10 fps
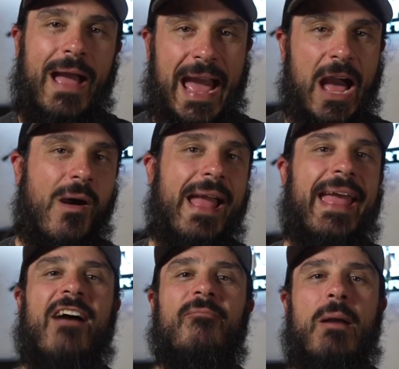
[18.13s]
how I
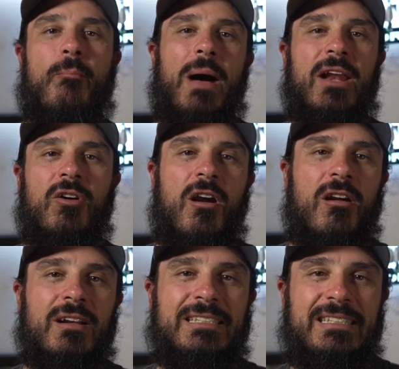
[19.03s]
have my Bino
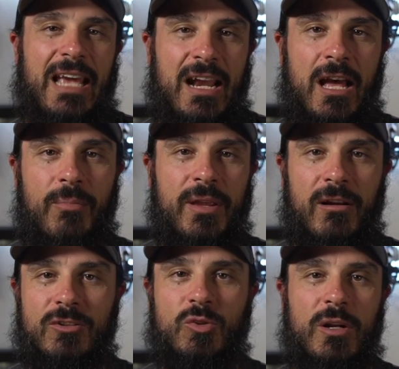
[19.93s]
harness set up
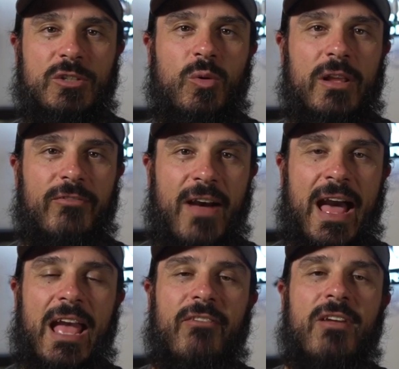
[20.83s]
here in
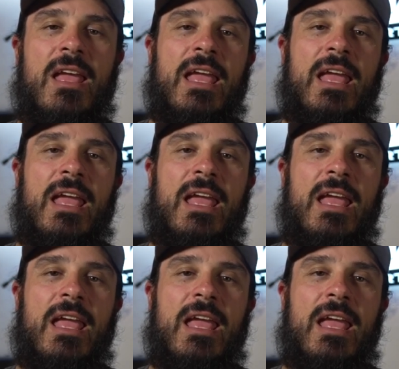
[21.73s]
2025